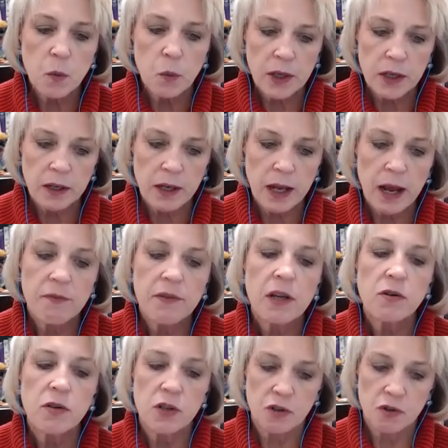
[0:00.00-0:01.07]
we have
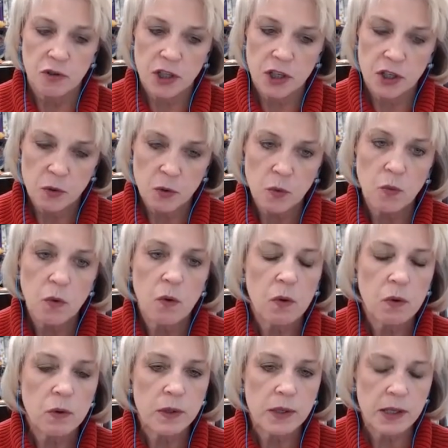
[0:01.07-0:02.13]
those traditional
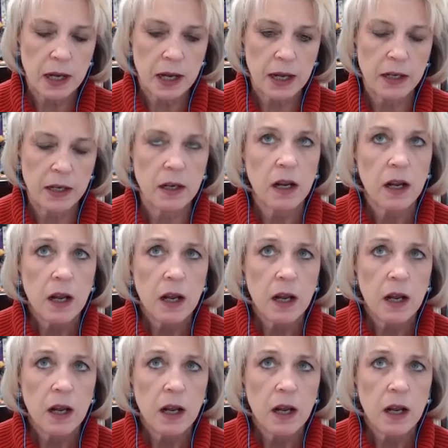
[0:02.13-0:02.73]
roles, and